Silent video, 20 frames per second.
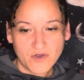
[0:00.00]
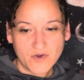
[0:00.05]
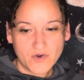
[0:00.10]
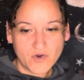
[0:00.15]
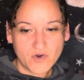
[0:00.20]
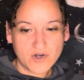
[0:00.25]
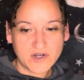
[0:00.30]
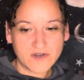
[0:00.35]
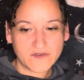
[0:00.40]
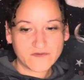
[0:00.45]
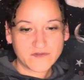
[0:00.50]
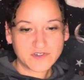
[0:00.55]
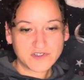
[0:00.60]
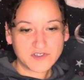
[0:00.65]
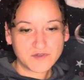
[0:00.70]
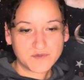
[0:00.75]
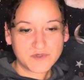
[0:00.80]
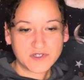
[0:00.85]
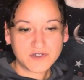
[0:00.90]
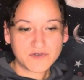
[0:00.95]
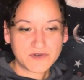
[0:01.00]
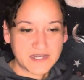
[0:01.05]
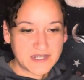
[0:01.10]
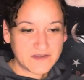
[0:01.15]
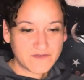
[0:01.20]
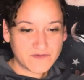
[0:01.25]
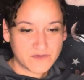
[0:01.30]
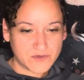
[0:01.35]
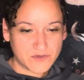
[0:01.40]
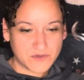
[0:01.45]
or if you should be
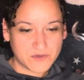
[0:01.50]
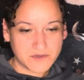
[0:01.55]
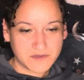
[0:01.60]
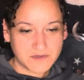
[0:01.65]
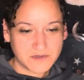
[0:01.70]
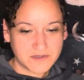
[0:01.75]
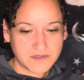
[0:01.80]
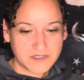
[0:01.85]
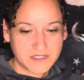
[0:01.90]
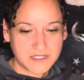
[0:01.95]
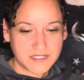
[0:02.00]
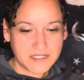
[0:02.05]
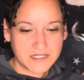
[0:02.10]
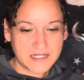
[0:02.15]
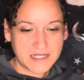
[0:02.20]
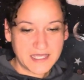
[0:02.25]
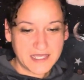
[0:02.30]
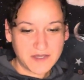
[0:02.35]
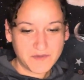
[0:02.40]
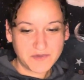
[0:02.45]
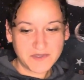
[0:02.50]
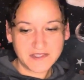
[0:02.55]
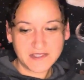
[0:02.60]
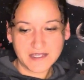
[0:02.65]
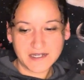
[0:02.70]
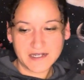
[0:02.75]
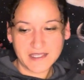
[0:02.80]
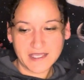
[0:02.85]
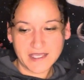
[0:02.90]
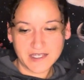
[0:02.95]
grateful and happy
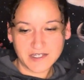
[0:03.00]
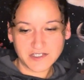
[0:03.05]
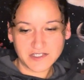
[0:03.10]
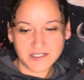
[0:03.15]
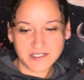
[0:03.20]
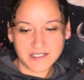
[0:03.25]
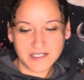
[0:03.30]
that it actually